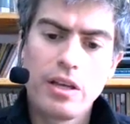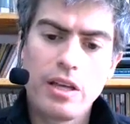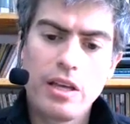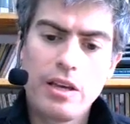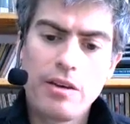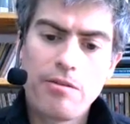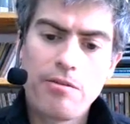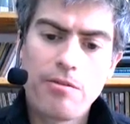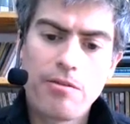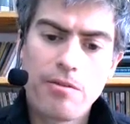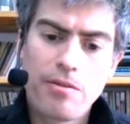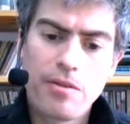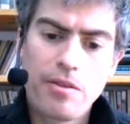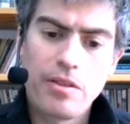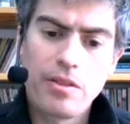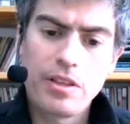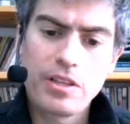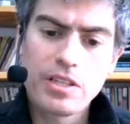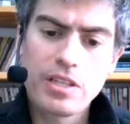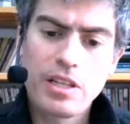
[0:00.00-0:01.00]
If
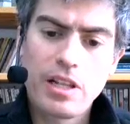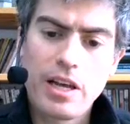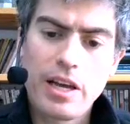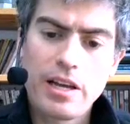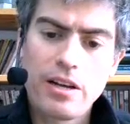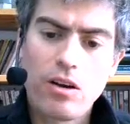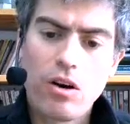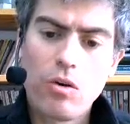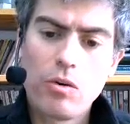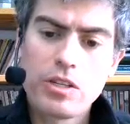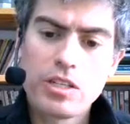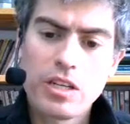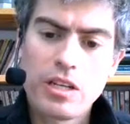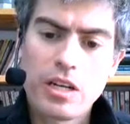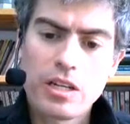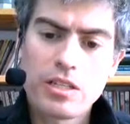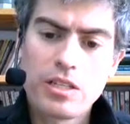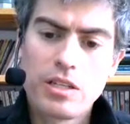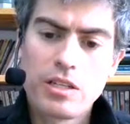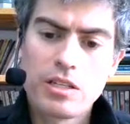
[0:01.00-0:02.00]
this client always
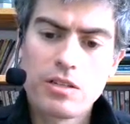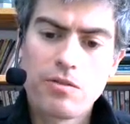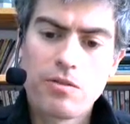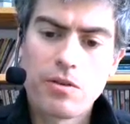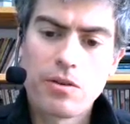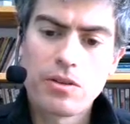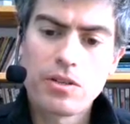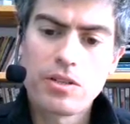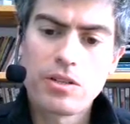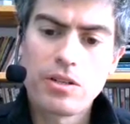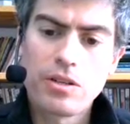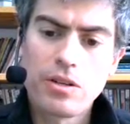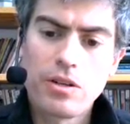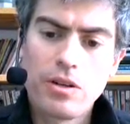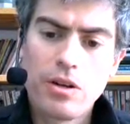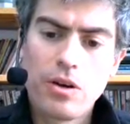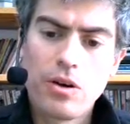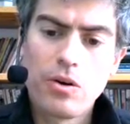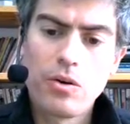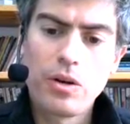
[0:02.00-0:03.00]
connects to this first
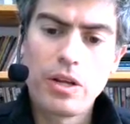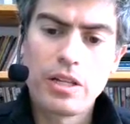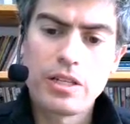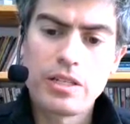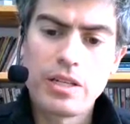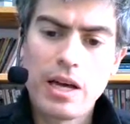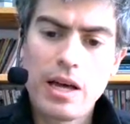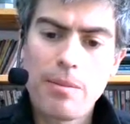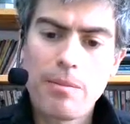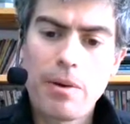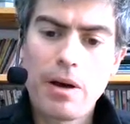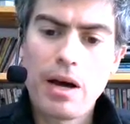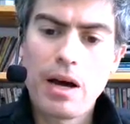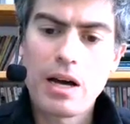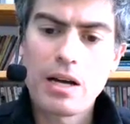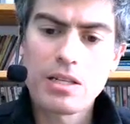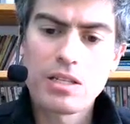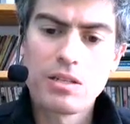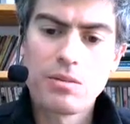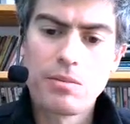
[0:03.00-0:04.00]
node, it's not
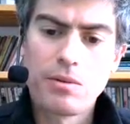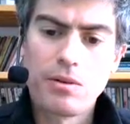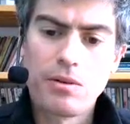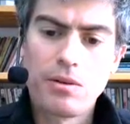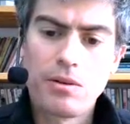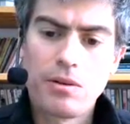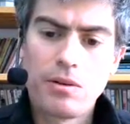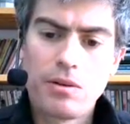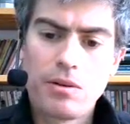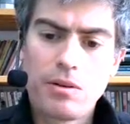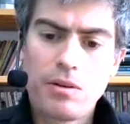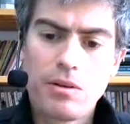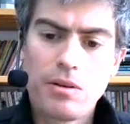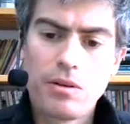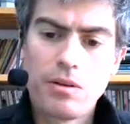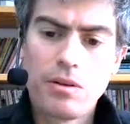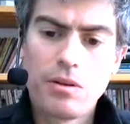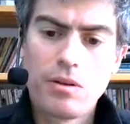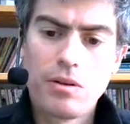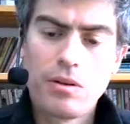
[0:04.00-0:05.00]
possible
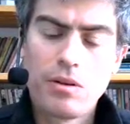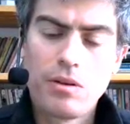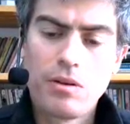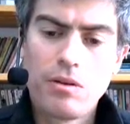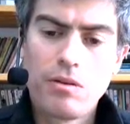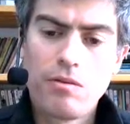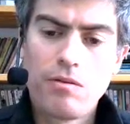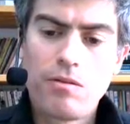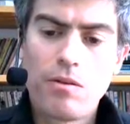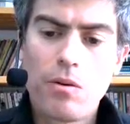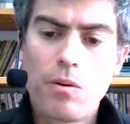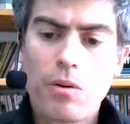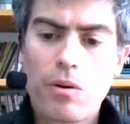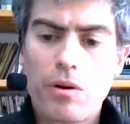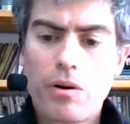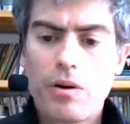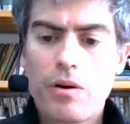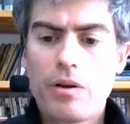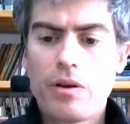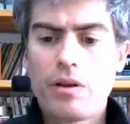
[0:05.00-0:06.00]

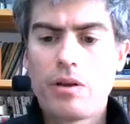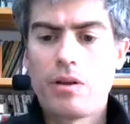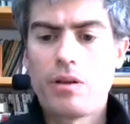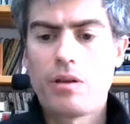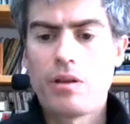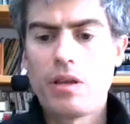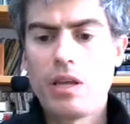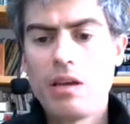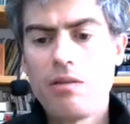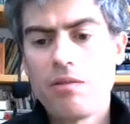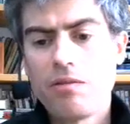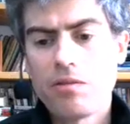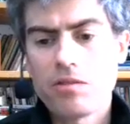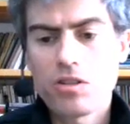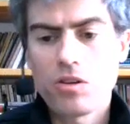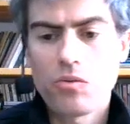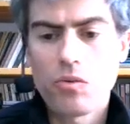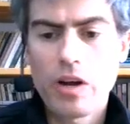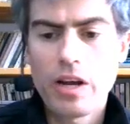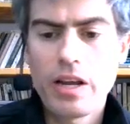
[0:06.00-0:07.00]
for, even if there's
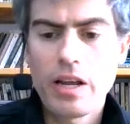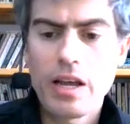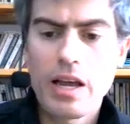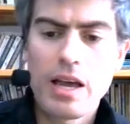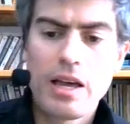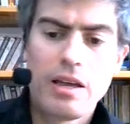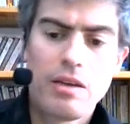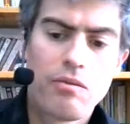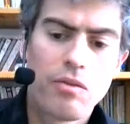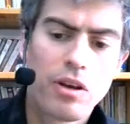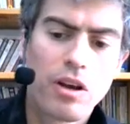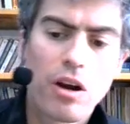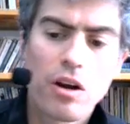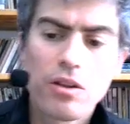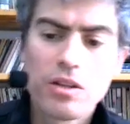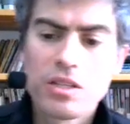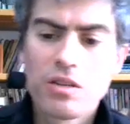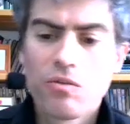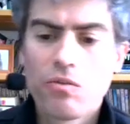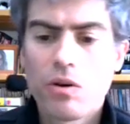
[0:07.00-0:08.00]
a write,
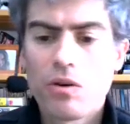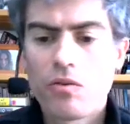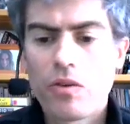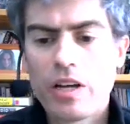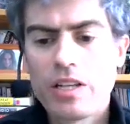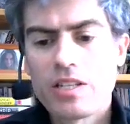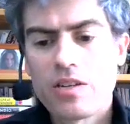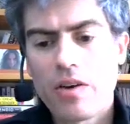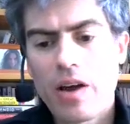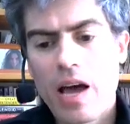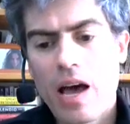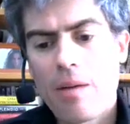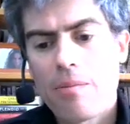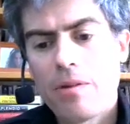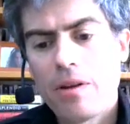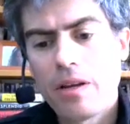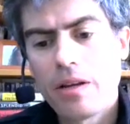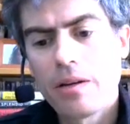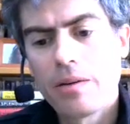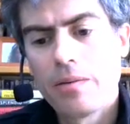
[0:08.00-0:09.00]
regardless of what writes are
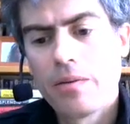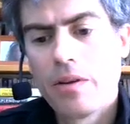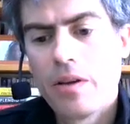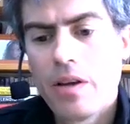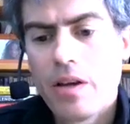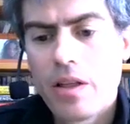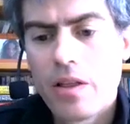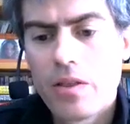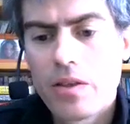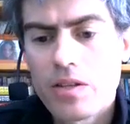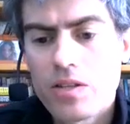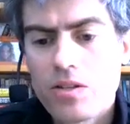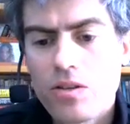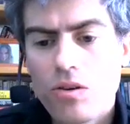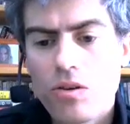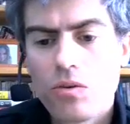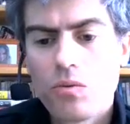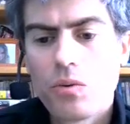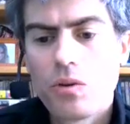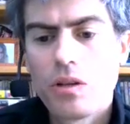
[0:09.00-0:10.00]
happening, this
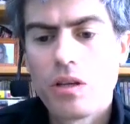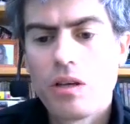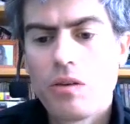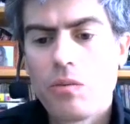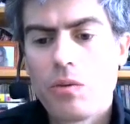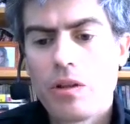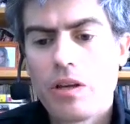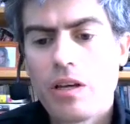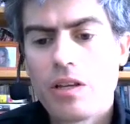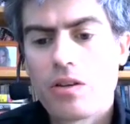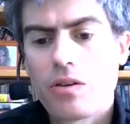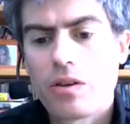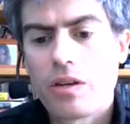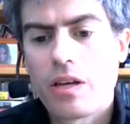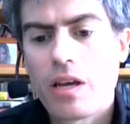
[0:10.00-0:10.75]
node will either